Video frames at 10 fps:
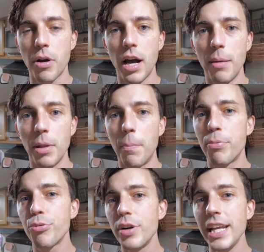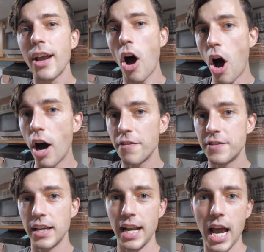problem pretty
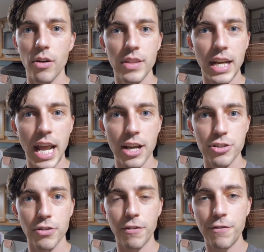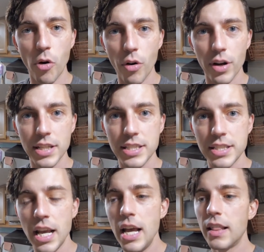often out in the national
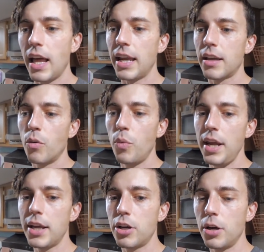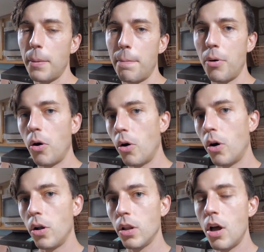forests. Like, we could
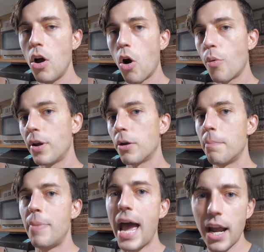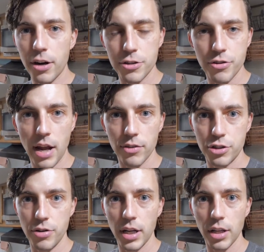pull or we could back our travel
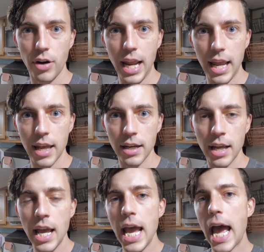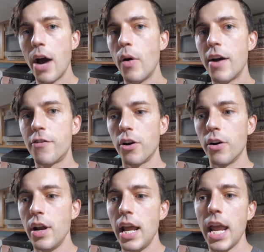trailer in.
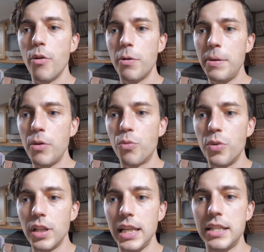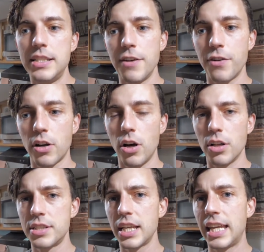However, it would be really
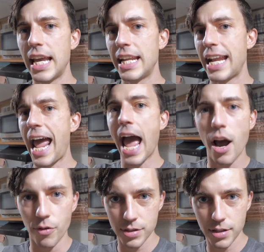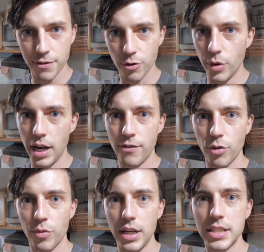difficult to get it out for
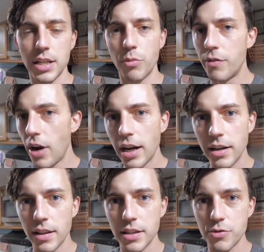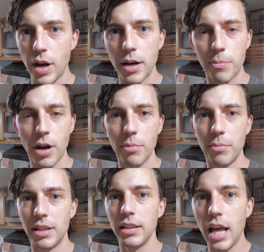whatever reason. We've ran into this random
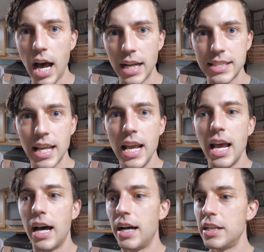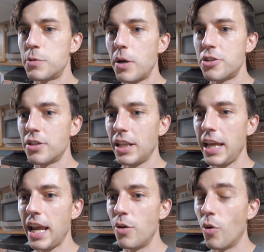problem a lot,
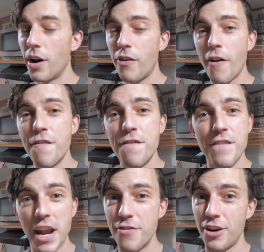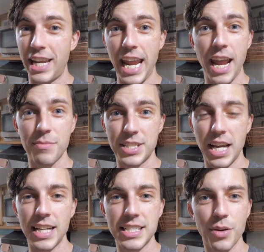especially in one of our favorite
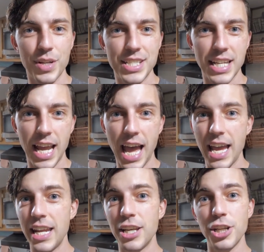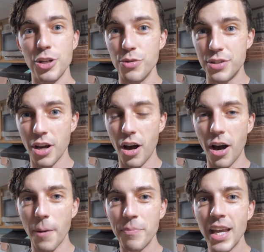campsites that we stay at in
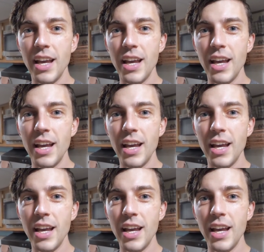Utah.